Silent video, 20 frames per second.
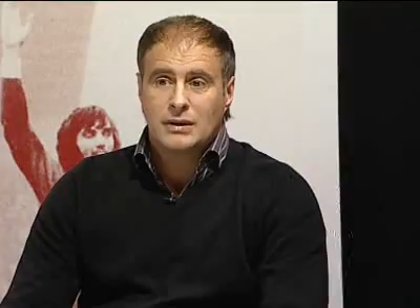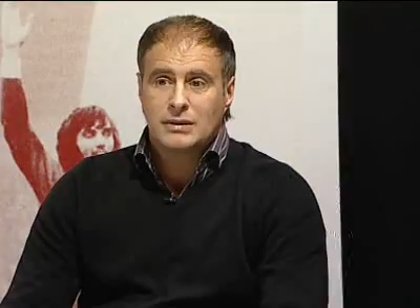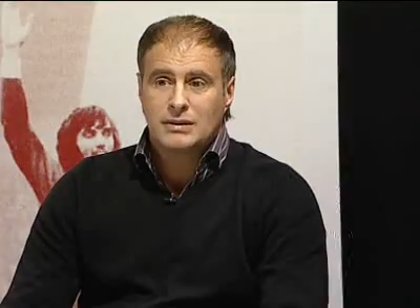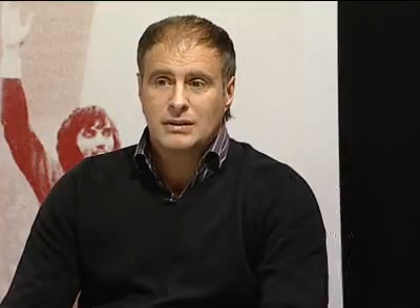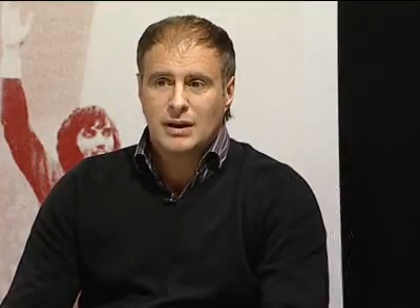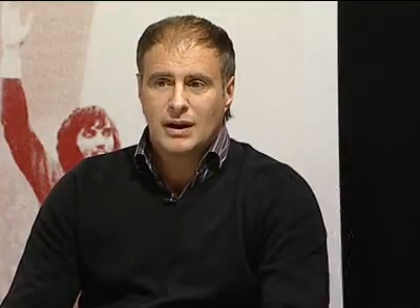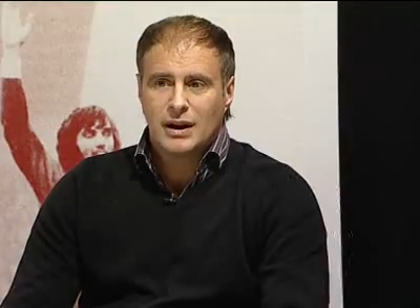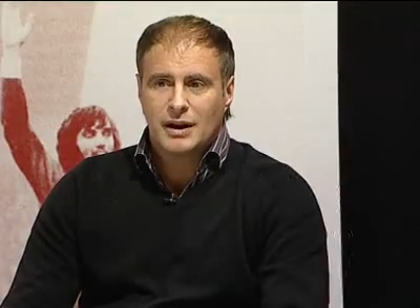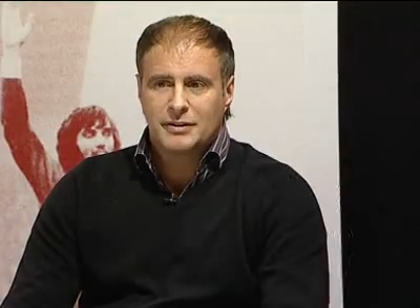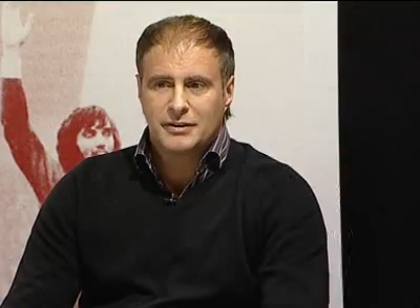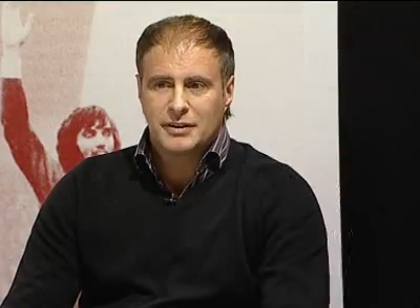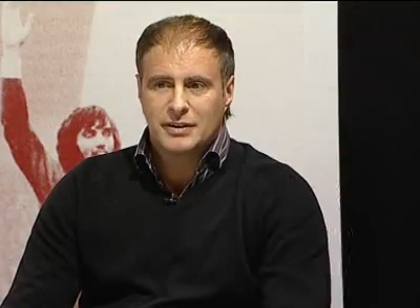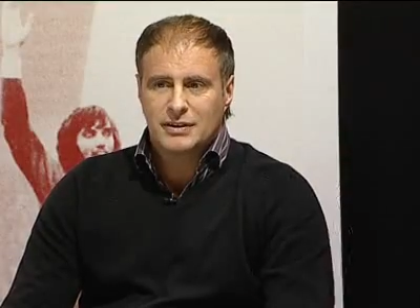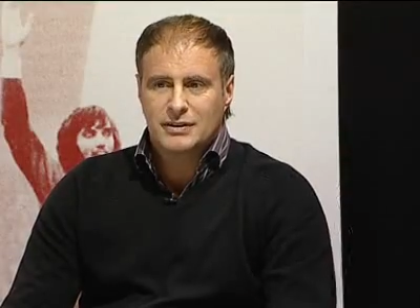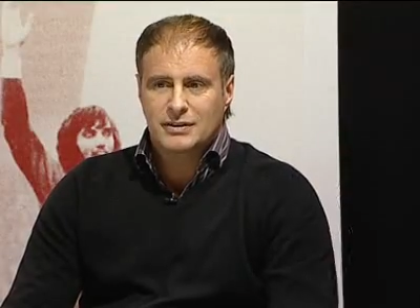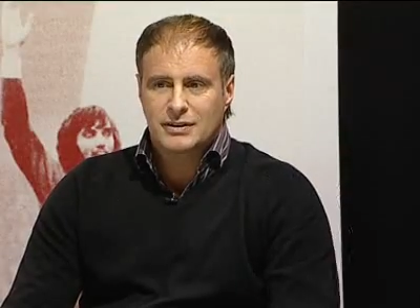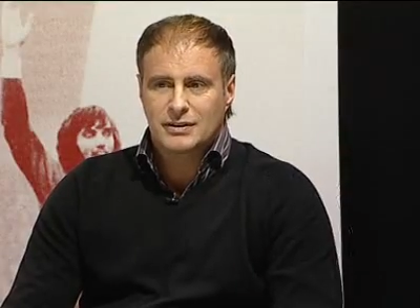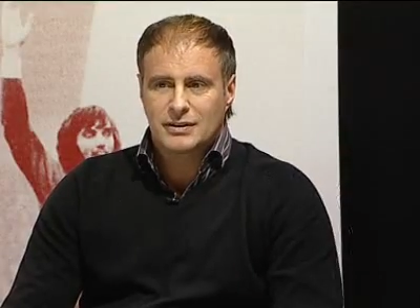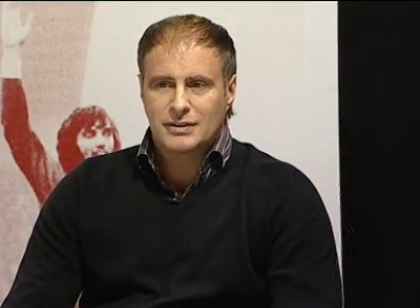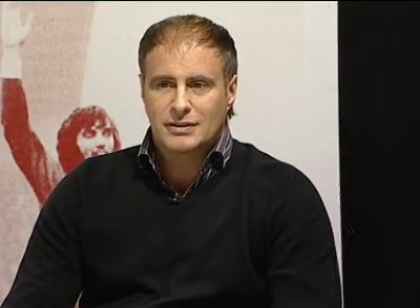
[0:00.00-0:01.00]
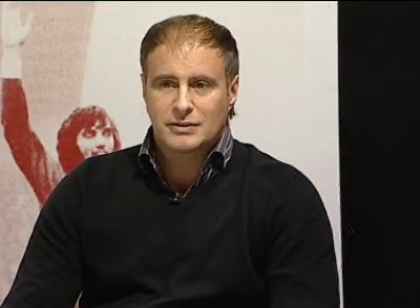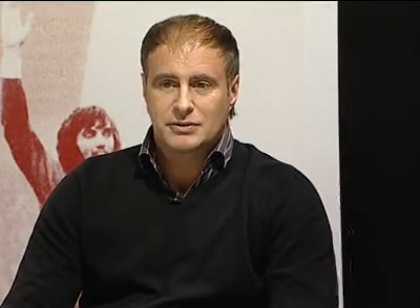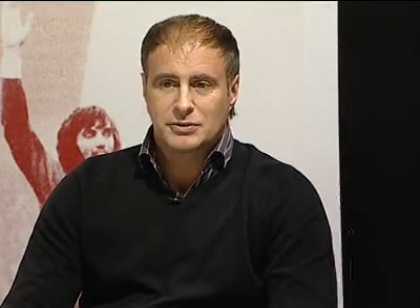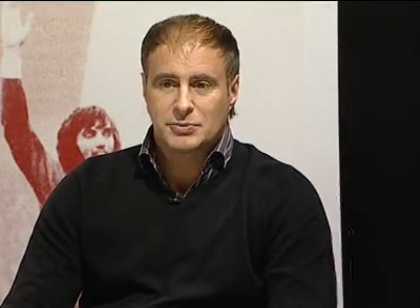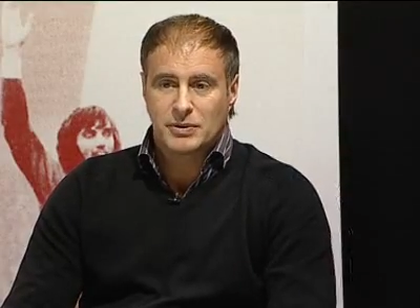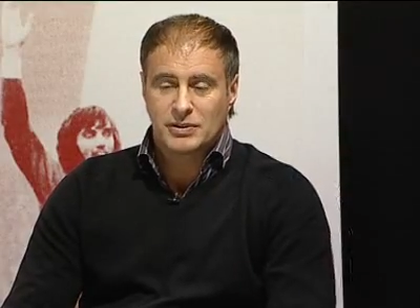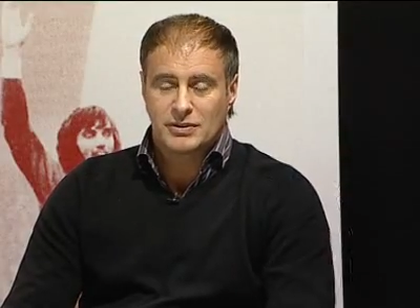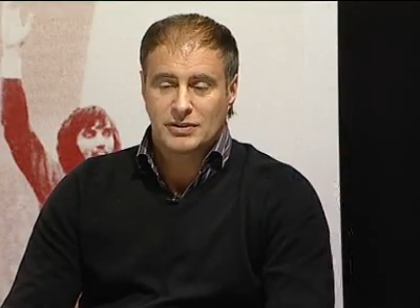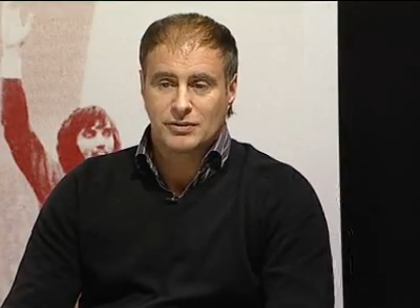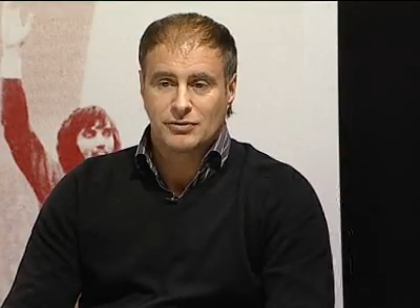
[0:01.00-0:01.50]
Yeah, I think uh,
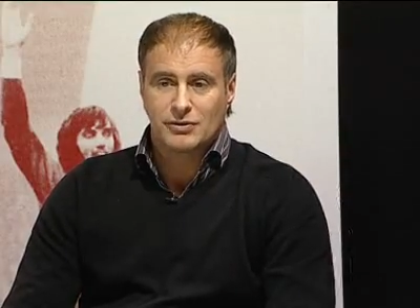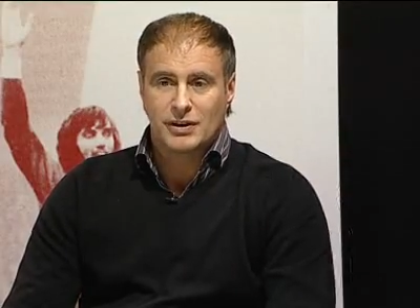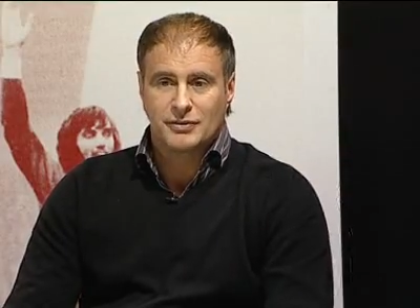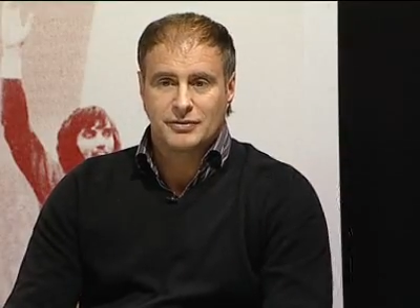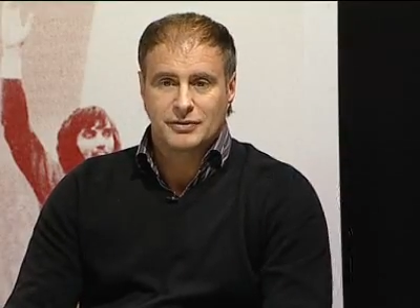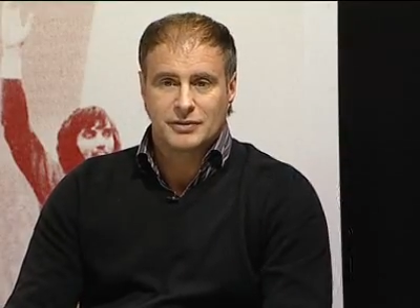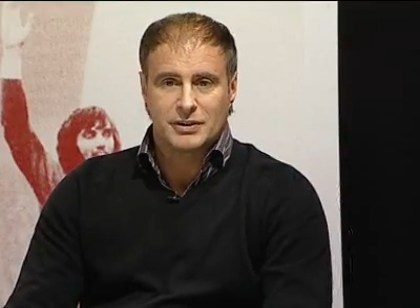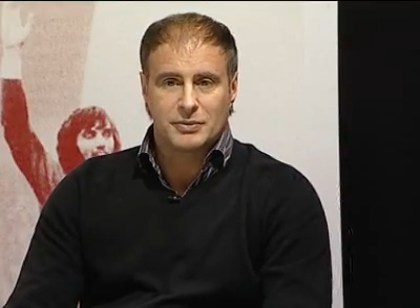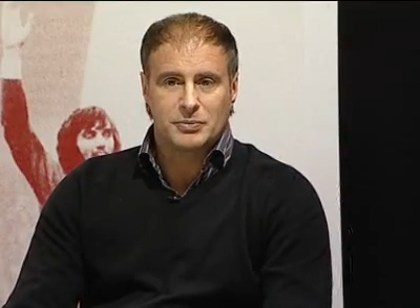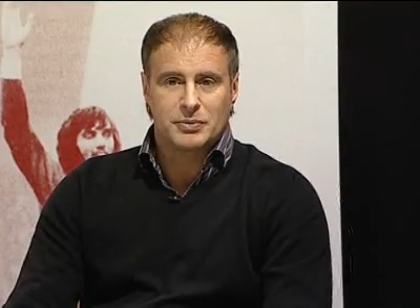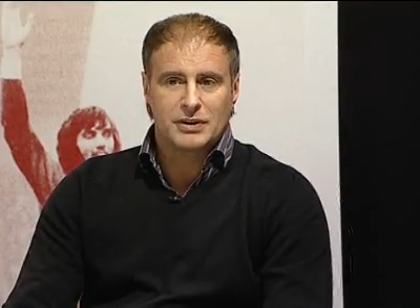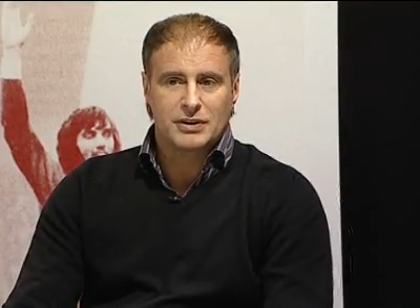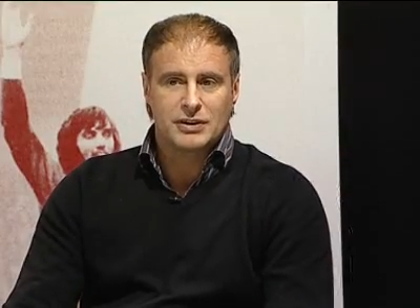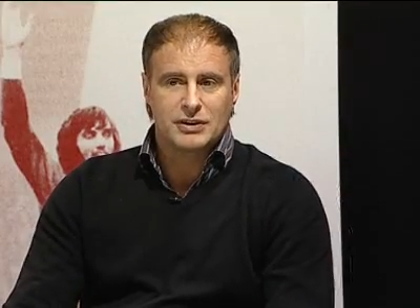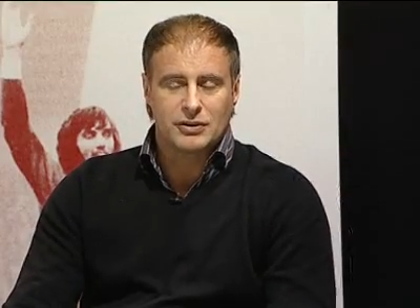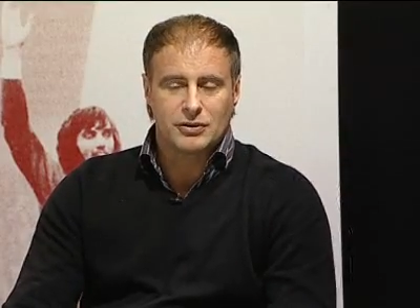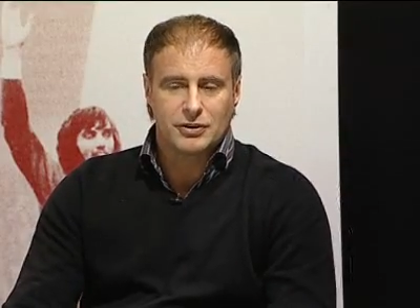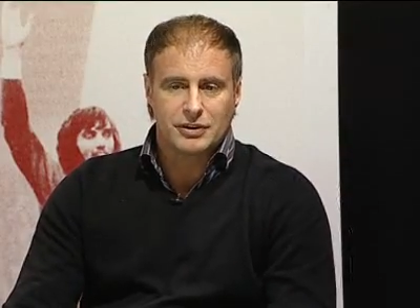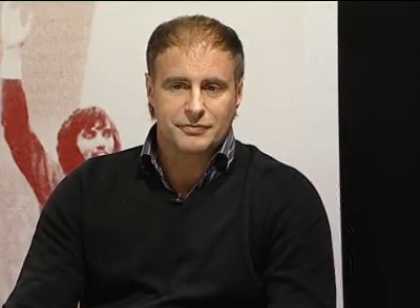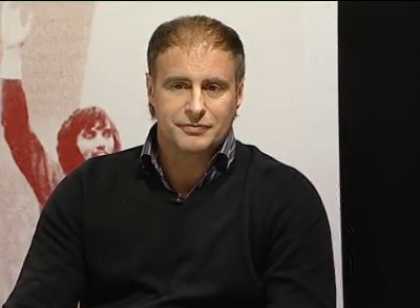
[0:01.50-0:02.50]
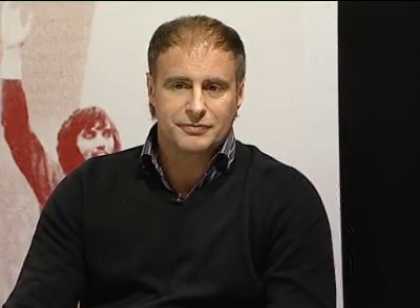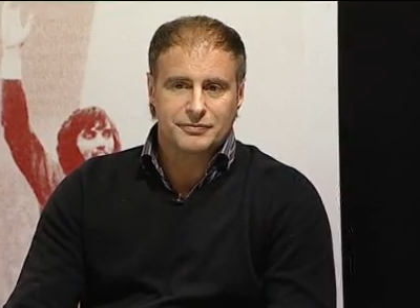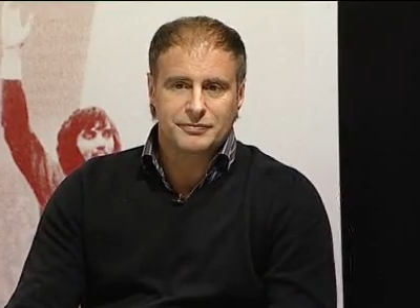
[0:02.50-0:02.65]
especially Rafa and the play. You know, they.